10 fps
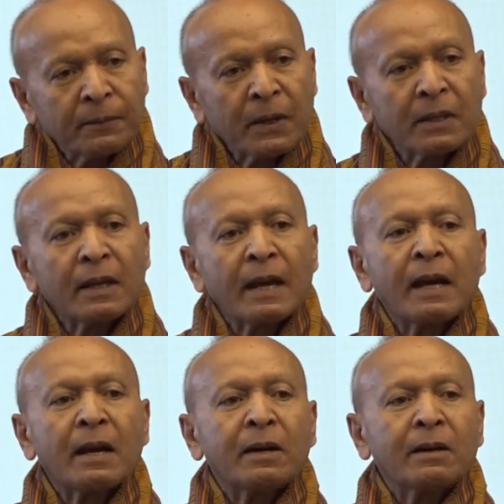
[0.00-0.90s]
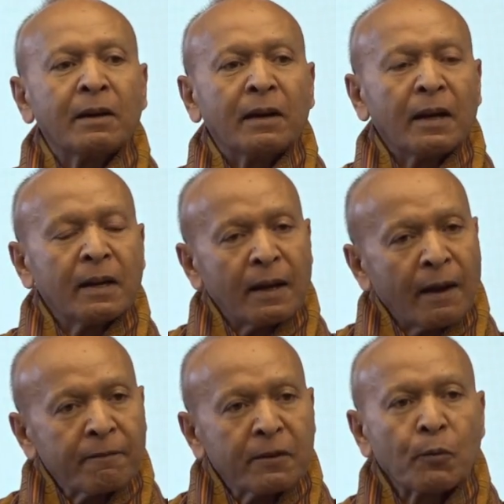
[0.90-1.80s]
in the air, and
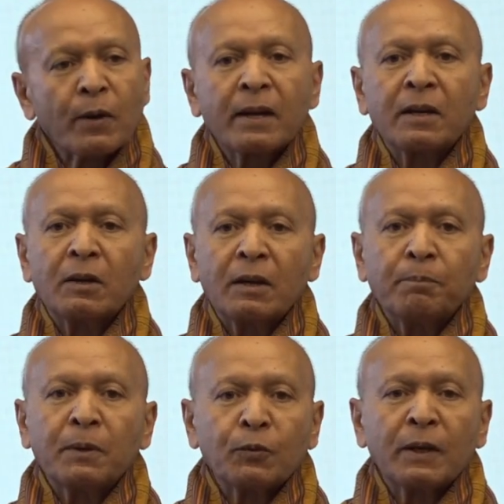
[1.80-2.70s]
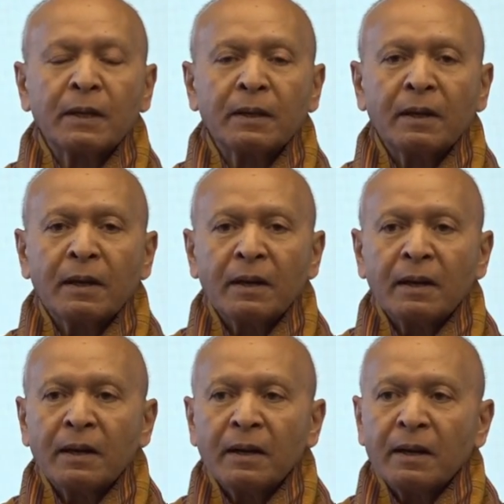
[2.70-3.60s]
everywhere in between.
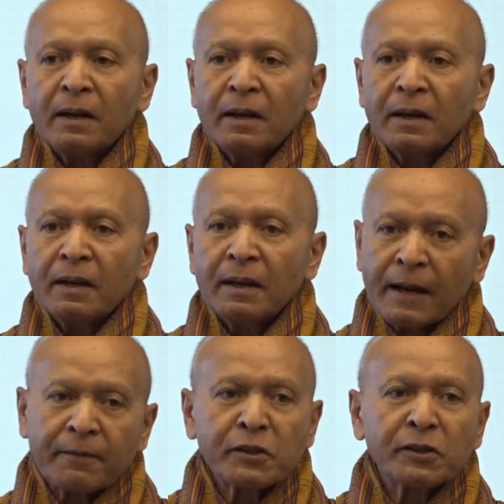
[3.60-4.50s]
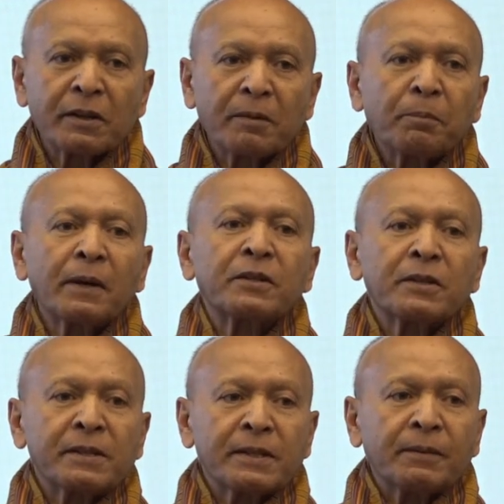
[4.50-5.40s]
Life is
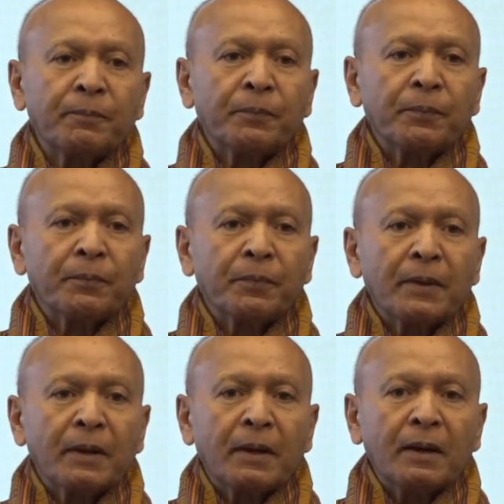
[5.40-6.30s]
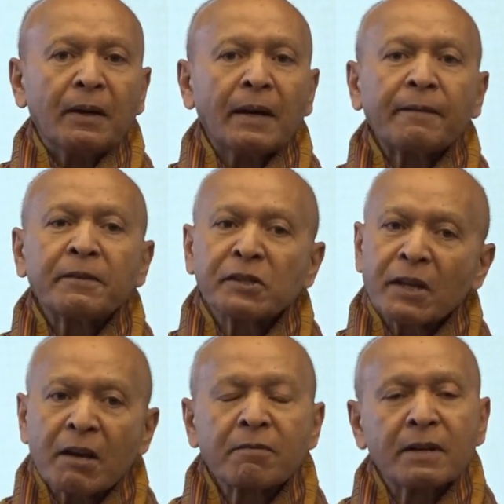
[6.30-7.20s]
precious. Life is
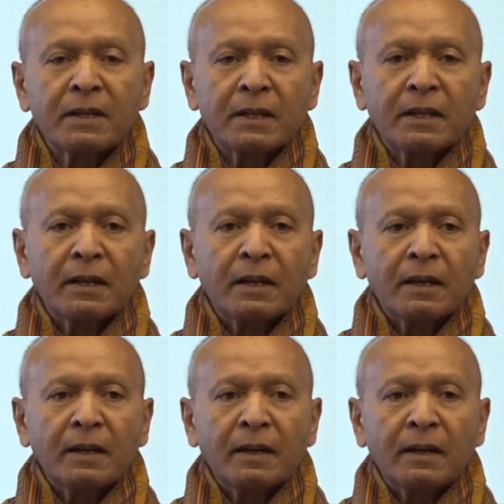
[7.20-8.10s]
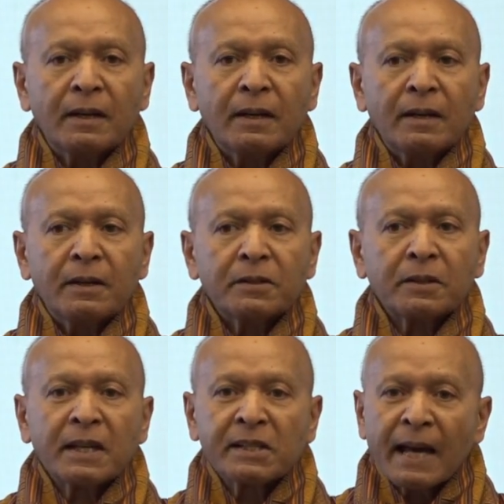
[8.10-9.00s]
sacred. So
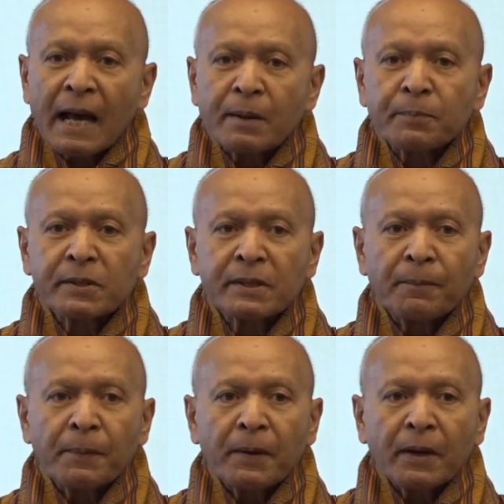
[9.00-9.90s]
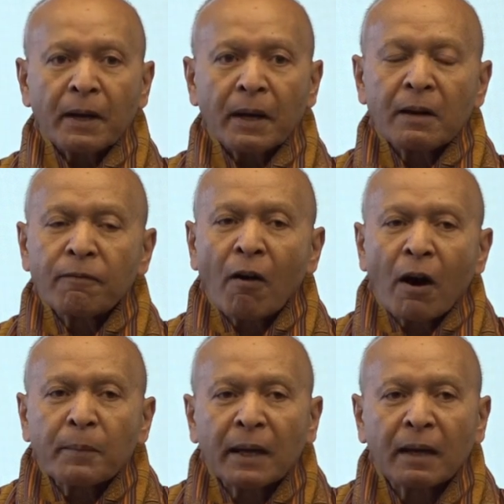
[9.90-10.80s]
this helps in
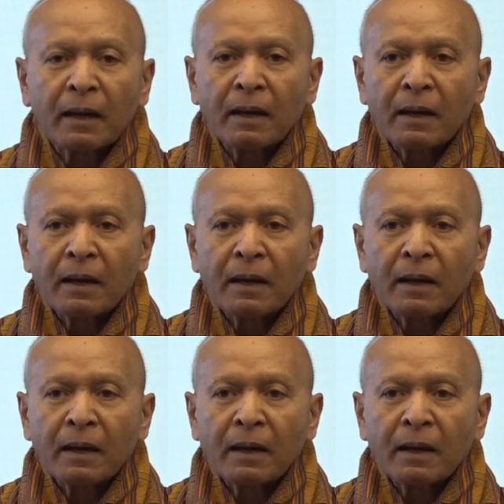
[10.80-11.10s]
forming